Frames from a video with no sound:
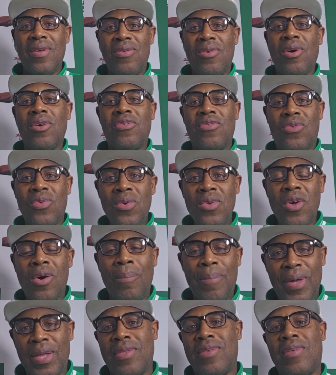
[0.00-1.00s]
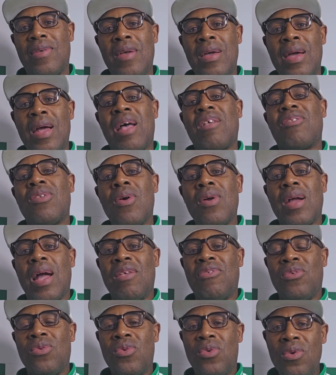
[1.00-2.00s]
Just do your bit. As long
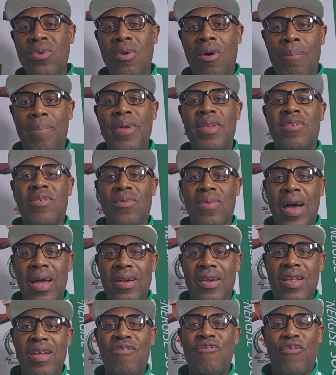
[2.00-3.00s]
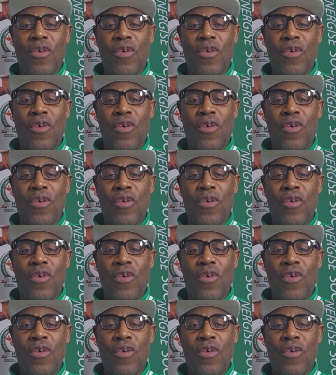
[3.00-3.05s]
as you do your bit rightly,